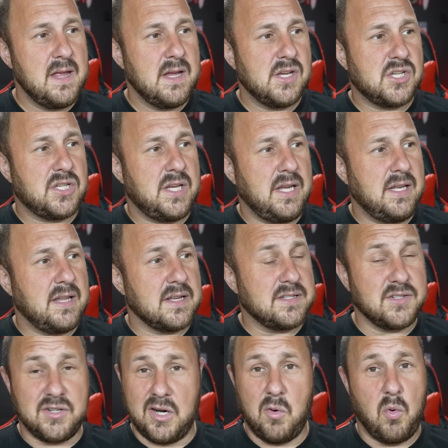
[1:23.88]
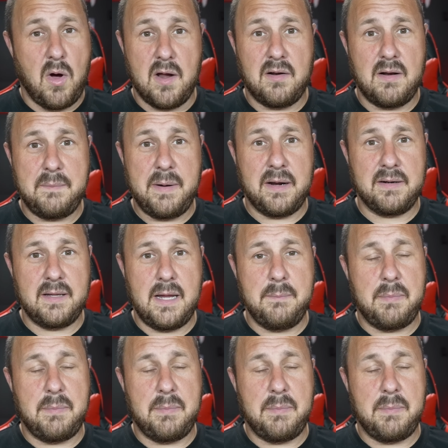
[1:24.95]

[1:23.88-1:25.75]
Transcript: she doesn't drink water, apparently.